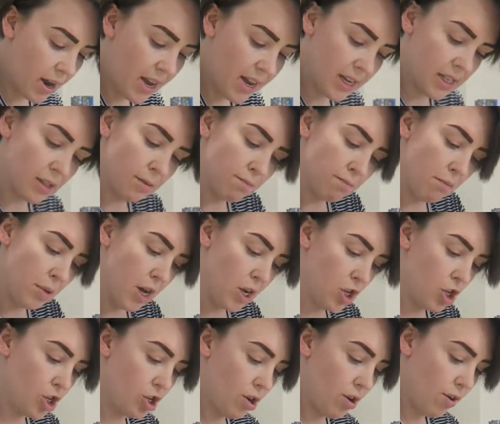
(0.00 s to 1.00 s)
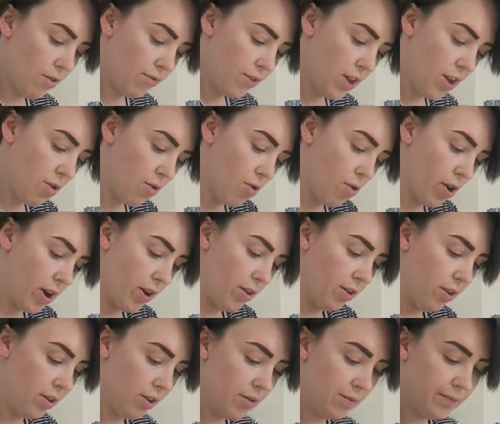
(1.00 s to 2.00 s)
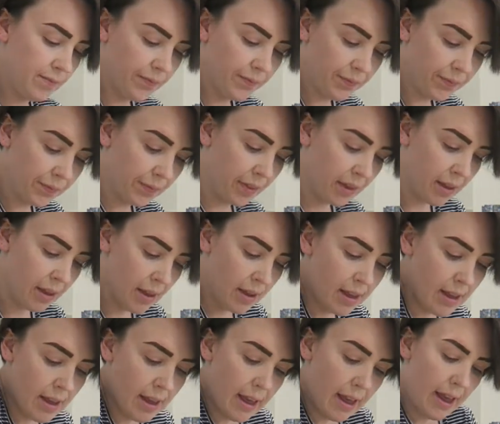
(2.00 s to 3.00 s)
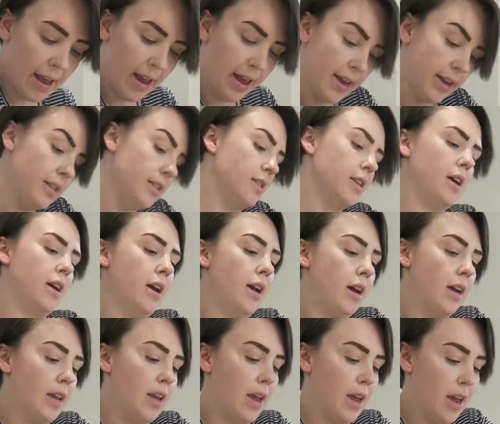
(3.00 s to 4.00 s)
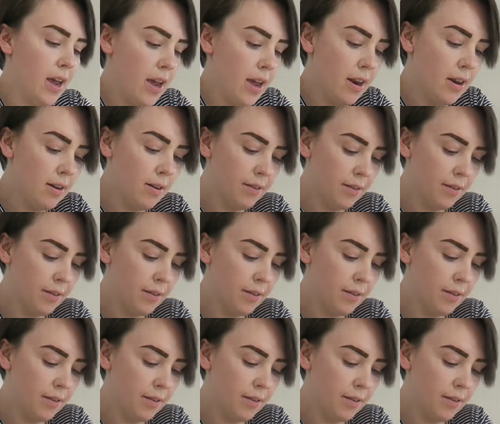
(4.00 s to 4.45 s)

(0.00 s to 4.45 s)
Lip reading: as much of the oil as I can